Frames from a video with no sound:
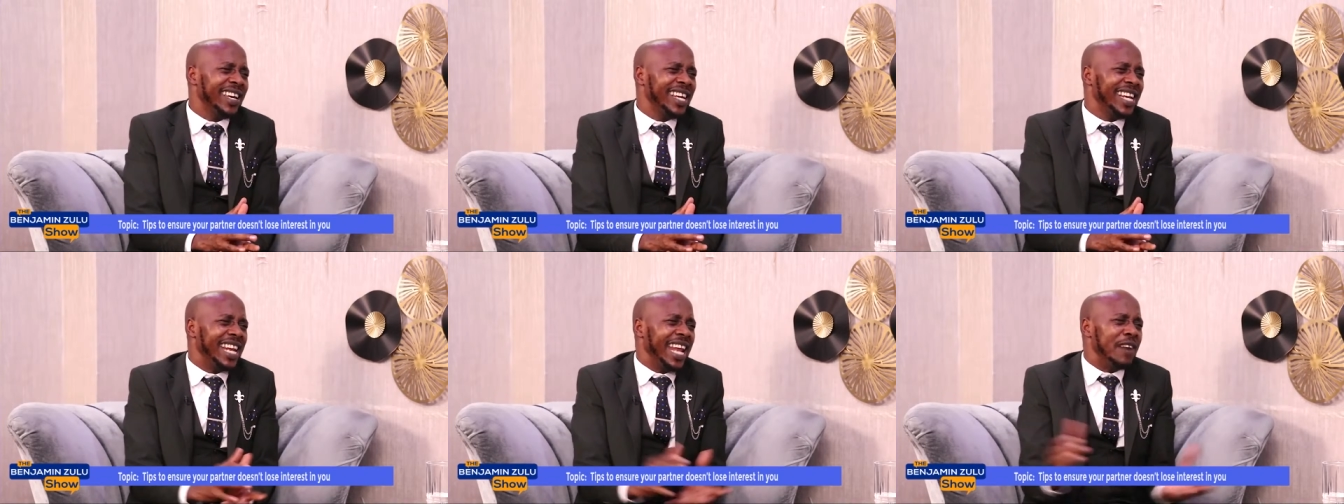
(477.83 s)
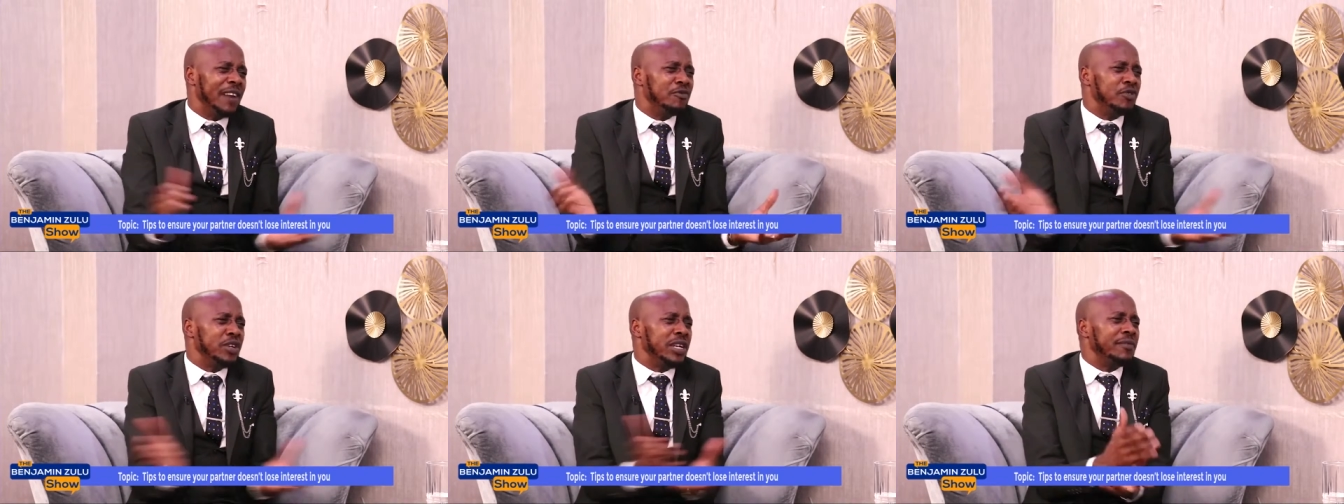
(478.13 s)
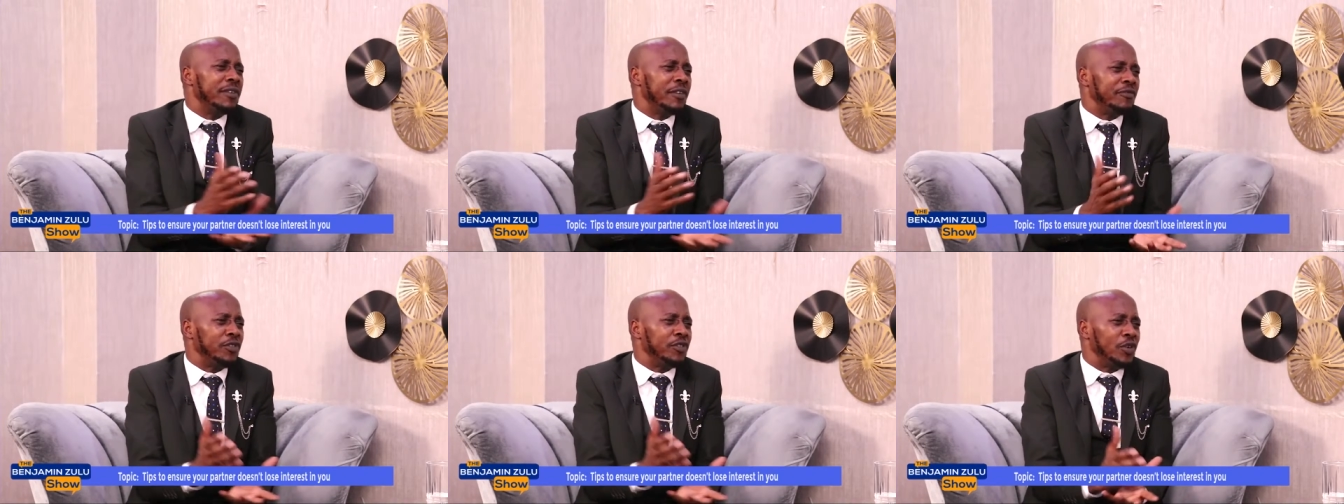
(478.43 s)
Love will
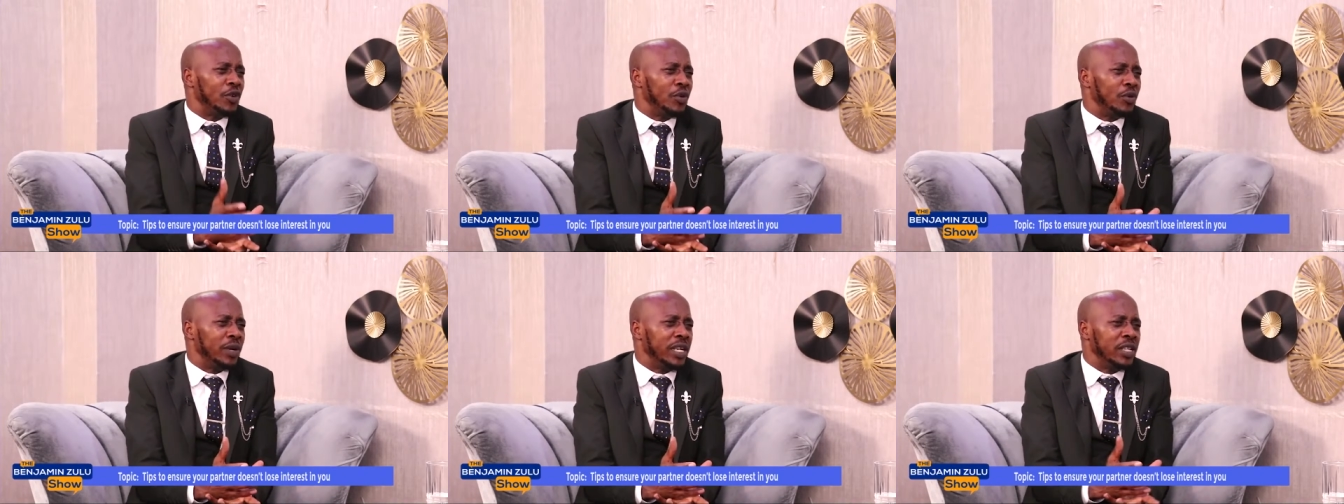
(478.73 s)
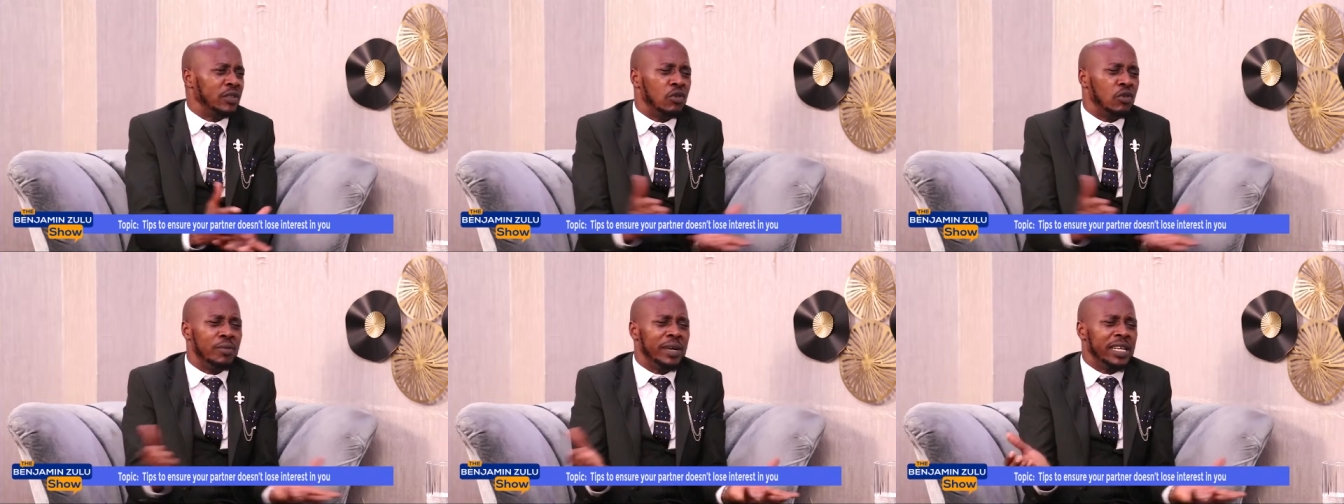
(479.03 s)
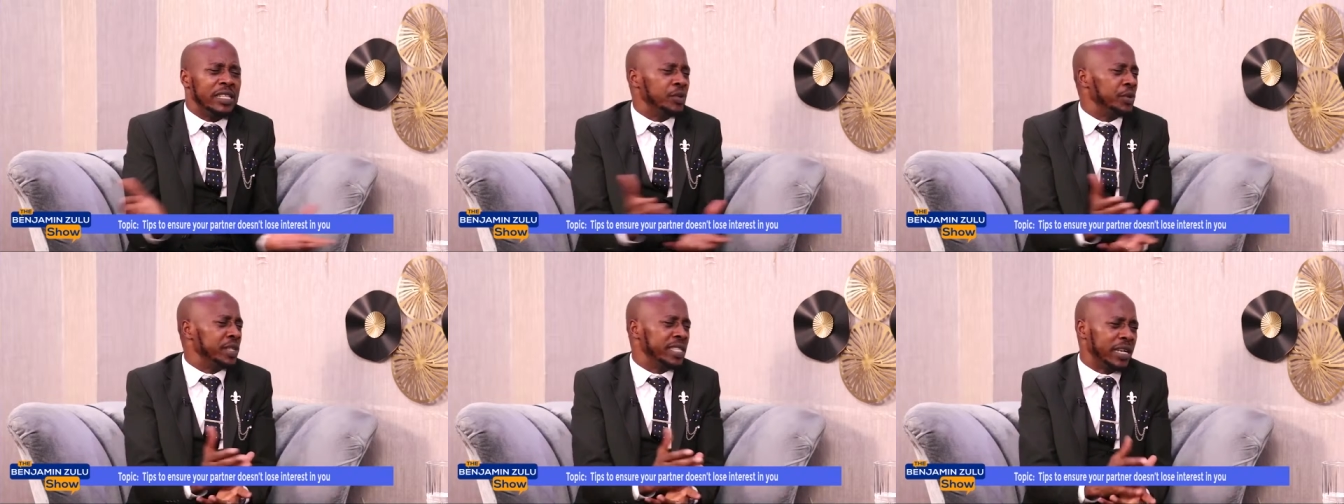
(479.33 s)
never flow when a woman
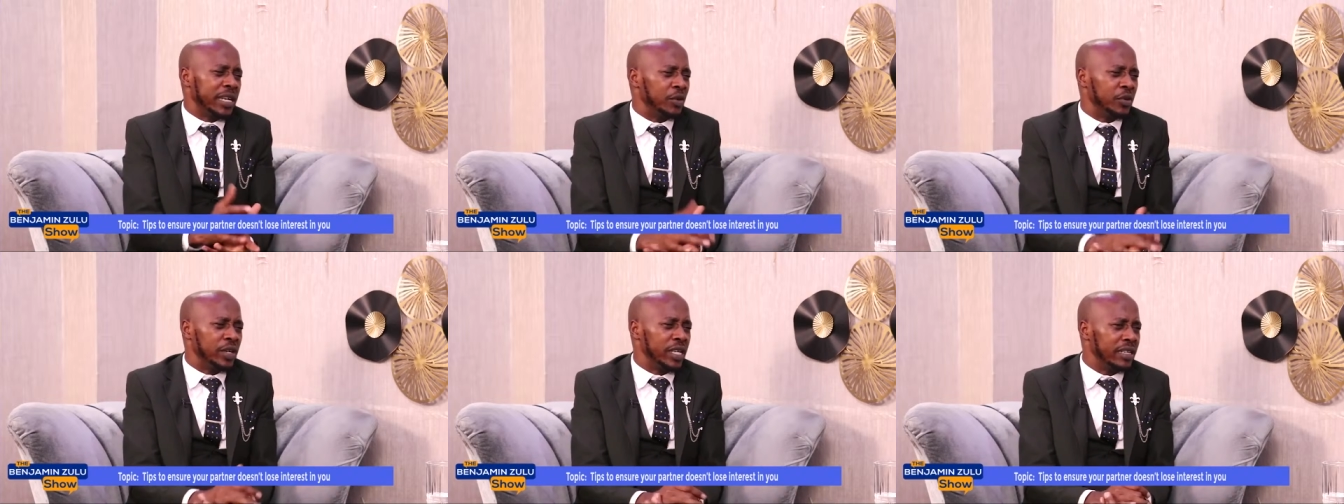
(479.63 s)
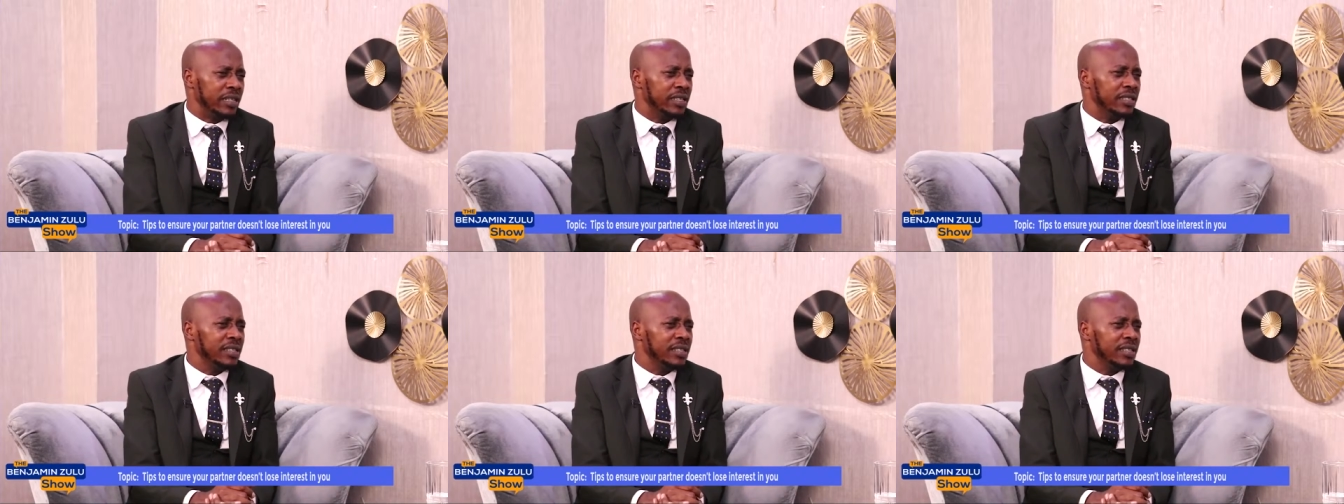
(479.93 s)
is always a queen.